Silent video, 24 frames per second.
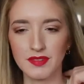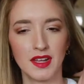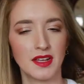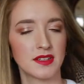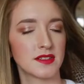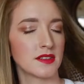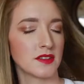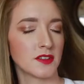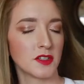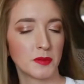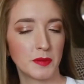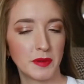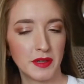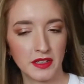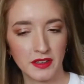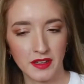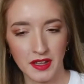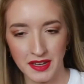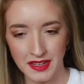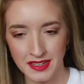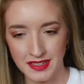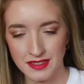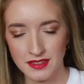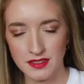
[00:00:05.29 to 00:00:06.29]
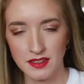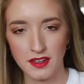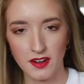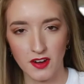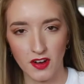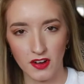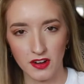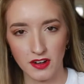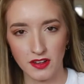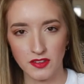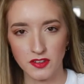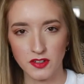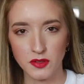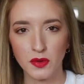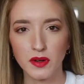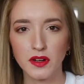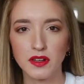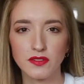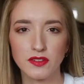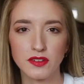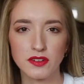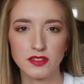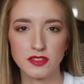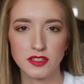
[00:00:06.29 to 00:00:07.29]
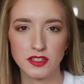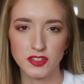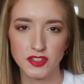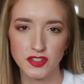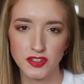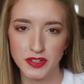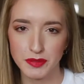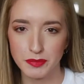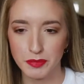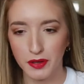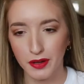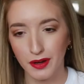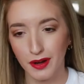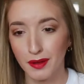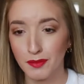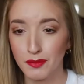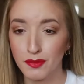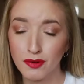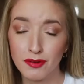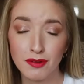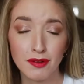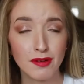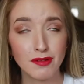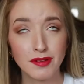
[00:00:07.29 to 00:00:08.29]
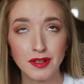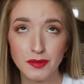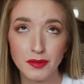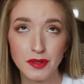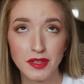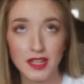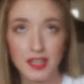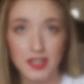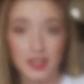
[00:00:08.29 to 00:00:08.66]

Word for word: It's a little bit like xenon in the 21st century, but I'm rolling with